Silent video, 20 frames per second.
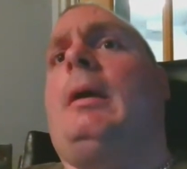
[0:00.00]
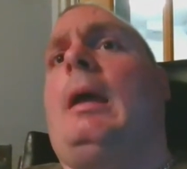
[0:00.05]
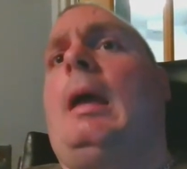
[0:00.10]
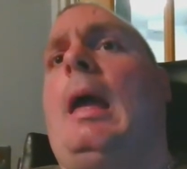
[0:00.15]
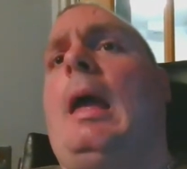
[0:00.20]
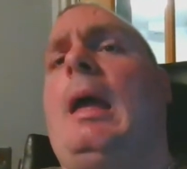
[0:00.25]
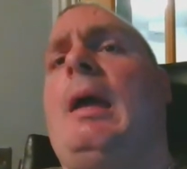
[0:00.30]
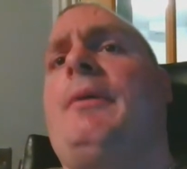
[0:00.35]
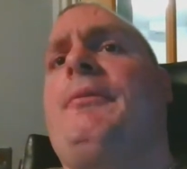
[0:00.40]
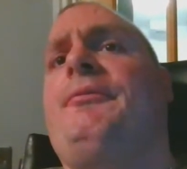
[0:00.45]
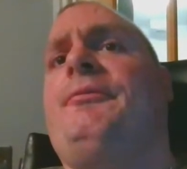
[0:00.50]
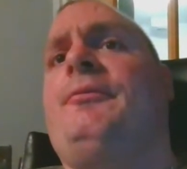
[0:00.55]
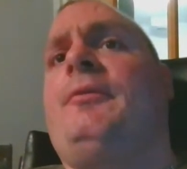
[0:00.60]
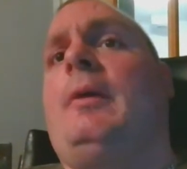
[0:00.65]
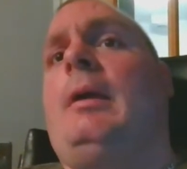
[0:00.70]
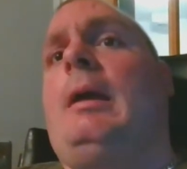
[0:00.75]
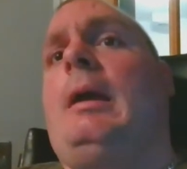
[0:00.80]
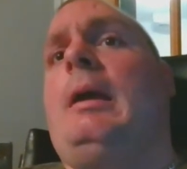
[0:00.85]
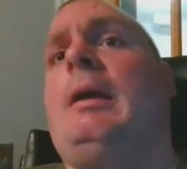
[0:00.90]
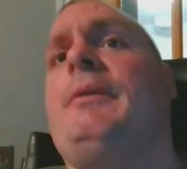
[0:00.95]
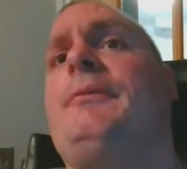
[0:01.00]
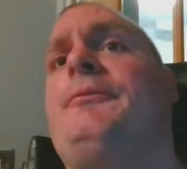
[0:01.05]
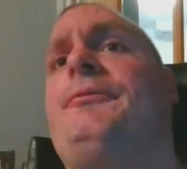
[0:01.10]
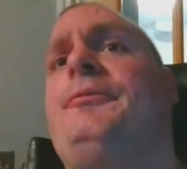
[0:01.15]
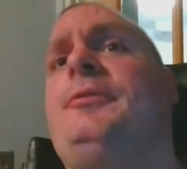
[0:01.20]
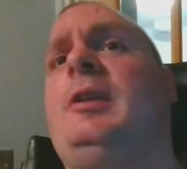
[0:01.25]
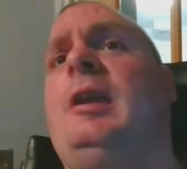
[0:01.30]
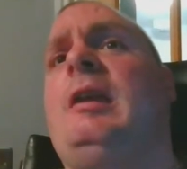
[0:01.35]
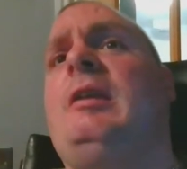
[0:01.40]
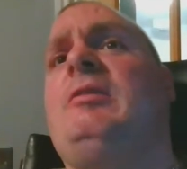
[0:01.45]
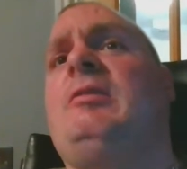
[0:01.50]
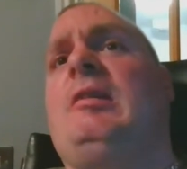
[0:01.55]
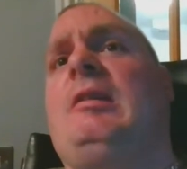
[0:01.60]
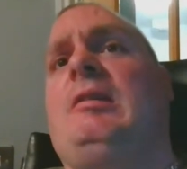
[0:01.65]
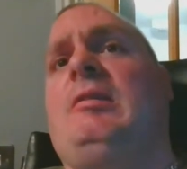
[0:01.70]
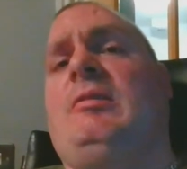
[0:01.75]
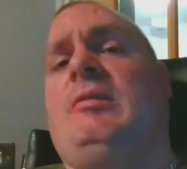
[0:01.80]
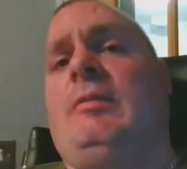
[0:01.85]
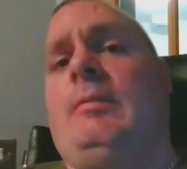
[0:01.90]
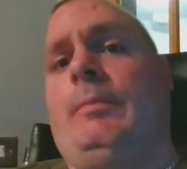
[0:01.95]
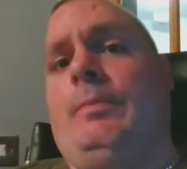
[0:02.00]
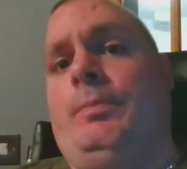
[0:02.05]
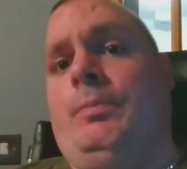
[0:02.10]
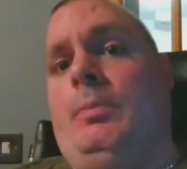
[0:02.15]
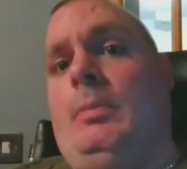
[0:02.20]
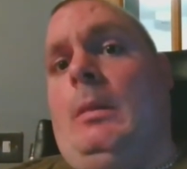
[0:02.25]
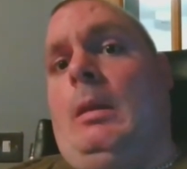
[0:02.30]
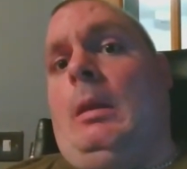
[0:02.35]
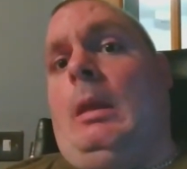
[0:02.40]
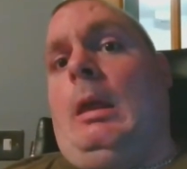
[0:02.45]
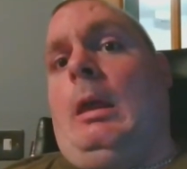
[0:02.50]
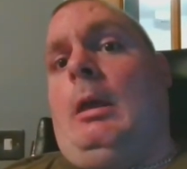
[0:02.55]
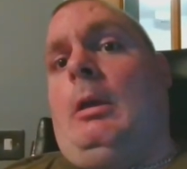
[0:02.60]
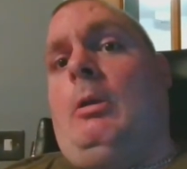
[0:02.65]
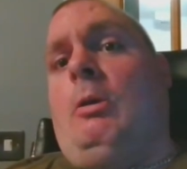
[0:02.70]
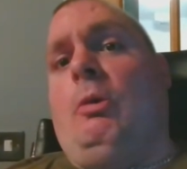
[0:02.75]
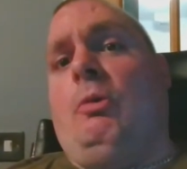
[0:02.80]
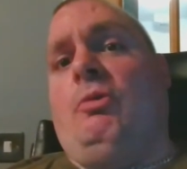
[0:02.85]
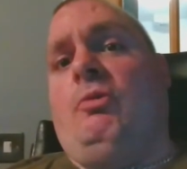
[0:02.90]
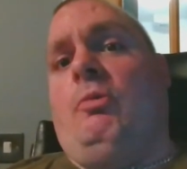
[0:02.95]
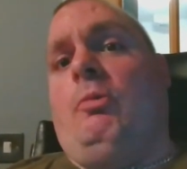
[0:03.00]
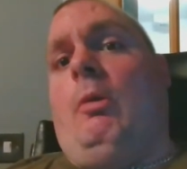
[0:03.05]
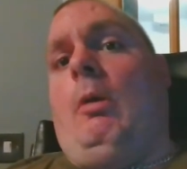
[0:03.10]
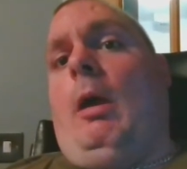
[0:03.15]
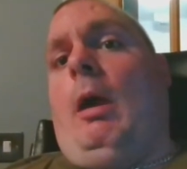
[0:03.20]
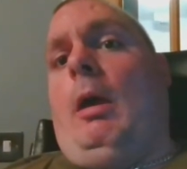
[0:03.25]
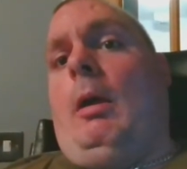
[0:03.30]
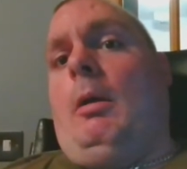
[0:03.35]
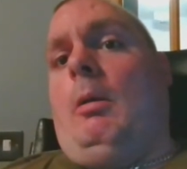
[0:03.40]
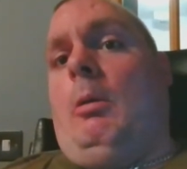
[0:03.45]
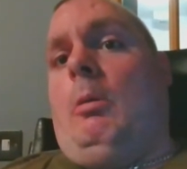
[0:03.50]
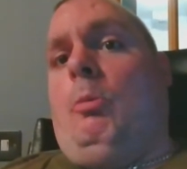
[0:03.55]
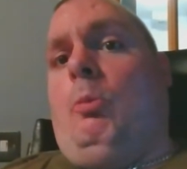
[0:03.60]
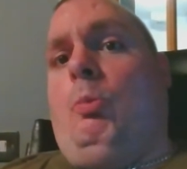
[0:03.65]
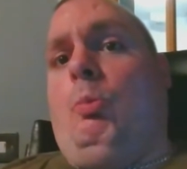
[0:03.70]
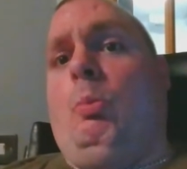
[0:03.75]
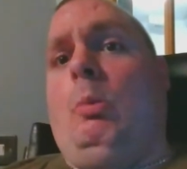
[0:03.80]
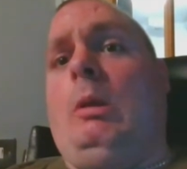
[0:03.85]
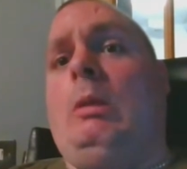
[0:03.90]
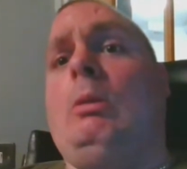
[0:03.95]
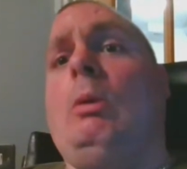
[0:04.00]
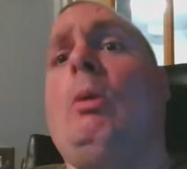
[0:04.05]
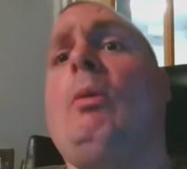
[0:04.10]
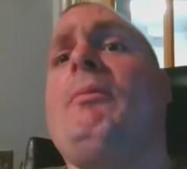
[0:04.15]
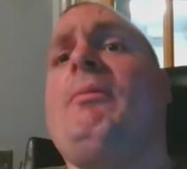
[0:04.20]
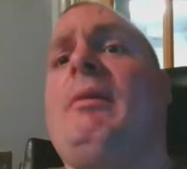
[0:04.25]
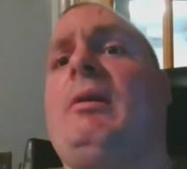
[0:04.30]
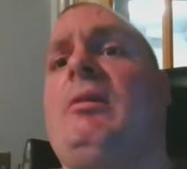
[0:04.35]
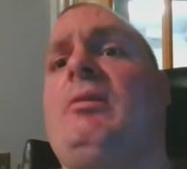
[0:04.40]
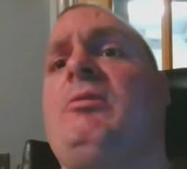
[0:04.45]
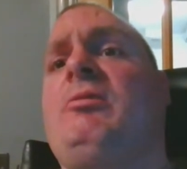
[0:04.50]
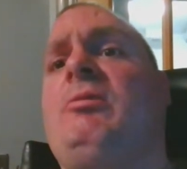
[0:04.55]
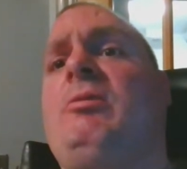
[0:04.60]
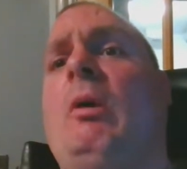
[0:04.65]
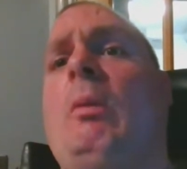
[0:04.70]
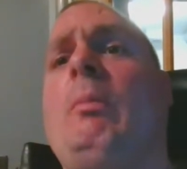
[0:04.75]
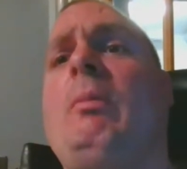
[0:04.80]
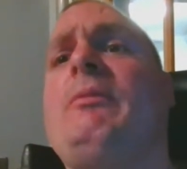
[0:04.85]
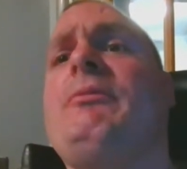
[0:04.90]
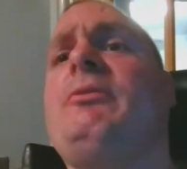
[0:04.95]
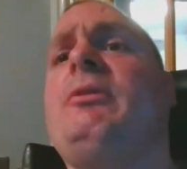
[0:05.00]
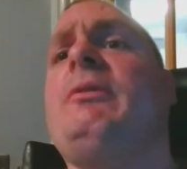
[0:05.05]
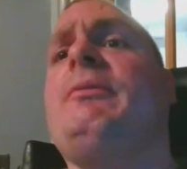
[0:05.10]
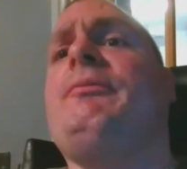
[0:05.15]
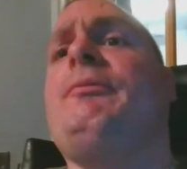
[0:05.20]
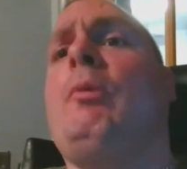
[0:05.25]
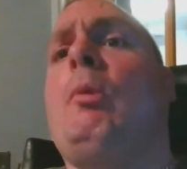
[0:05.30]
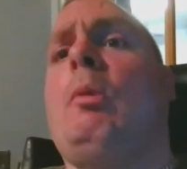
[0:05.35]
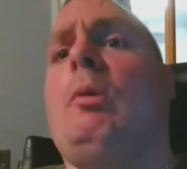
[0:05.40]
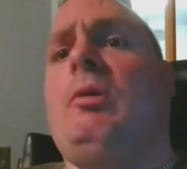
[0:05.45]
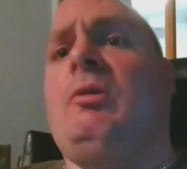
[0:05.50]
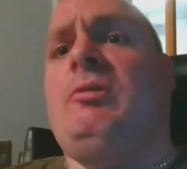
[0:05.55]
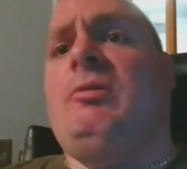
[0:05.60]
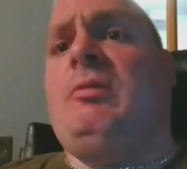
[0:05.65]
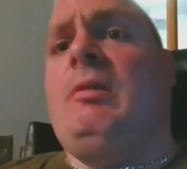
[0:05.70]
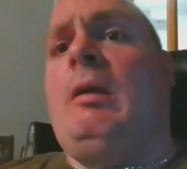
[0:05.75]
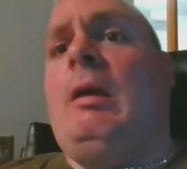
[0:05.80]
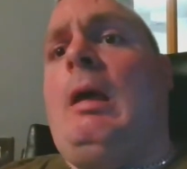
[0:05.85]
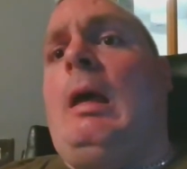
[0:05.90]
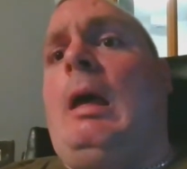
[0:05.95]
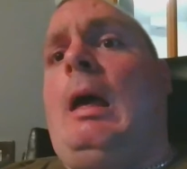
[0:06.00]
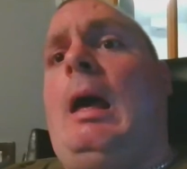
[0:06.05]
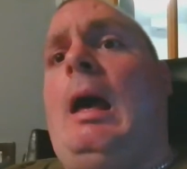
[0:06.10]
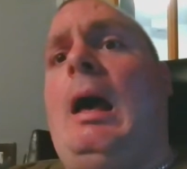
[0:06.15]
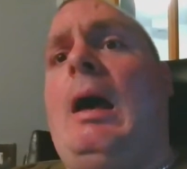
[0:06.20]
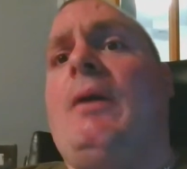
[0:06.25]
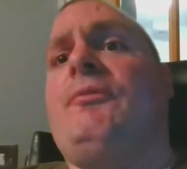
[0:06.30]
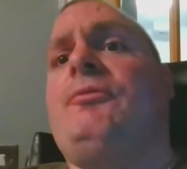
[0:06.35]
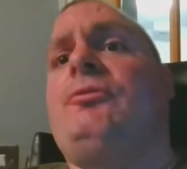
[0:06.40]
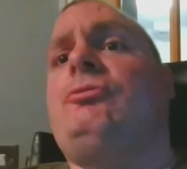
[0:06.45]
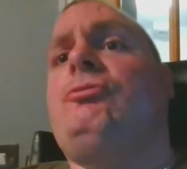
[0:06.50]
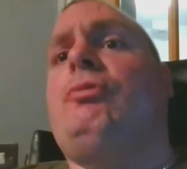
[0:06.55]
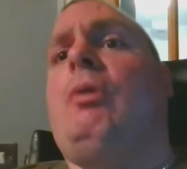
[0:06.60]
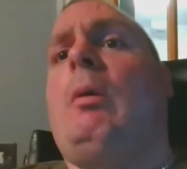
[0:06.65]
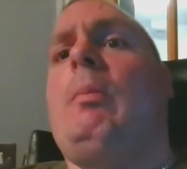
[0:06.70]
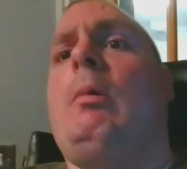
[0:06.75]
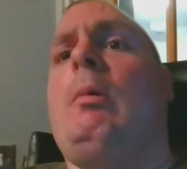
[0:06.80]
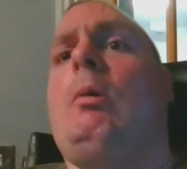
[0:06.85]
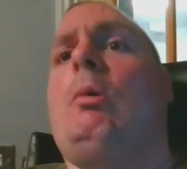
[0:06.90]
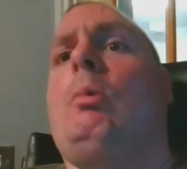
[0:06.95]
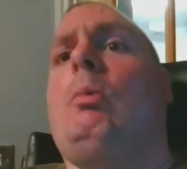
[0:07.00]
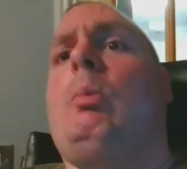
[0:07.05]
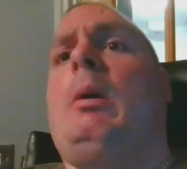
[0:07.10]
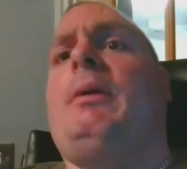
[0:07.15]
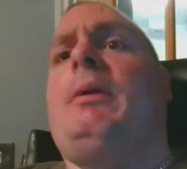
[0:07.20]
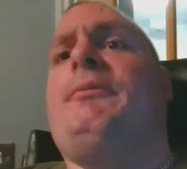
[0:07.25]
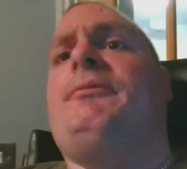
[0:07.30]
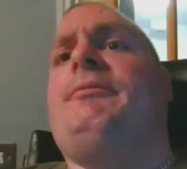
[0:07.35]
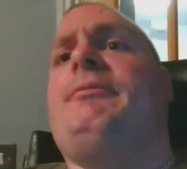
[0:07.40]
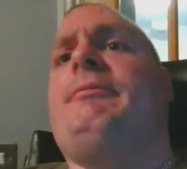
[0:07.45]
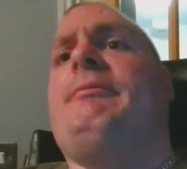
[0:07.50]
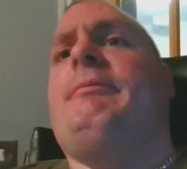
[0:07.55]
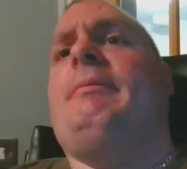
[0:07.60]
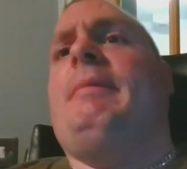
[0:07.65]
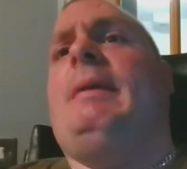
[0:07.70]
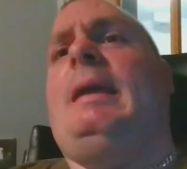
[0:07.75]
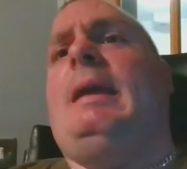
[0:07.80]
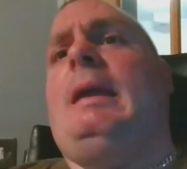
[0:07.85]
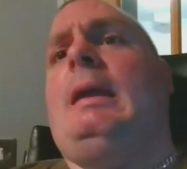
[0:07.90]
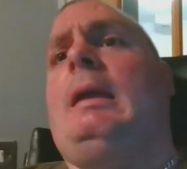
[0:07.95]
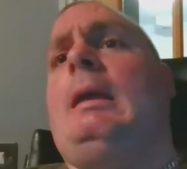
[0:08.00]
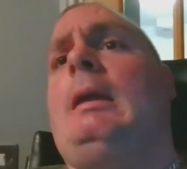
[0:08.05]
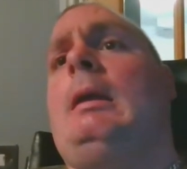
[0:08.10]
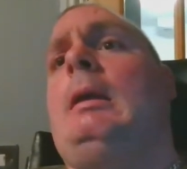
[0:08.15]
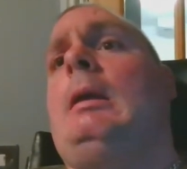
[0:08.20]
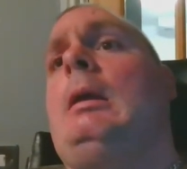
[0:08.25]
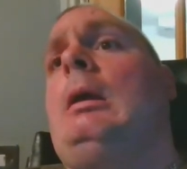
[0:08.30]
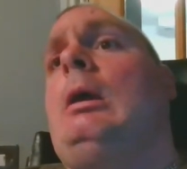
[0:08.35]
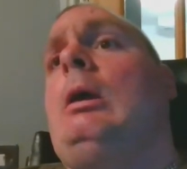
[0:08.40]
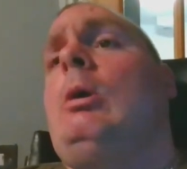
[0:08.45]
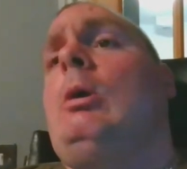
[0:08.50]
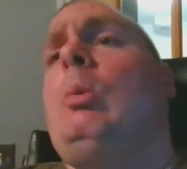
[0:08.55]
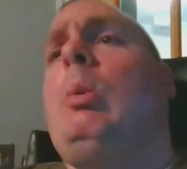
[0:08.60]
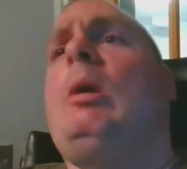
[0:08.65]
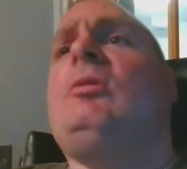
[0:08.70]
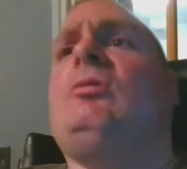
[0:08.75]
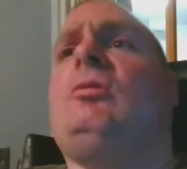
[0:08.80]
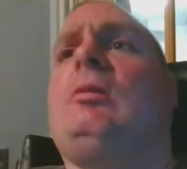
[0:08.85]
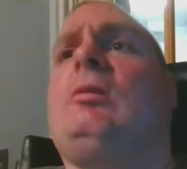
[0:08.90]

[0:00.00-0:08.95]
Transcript: if it freezes. Because we know that some of you folks have trouble with the quiz on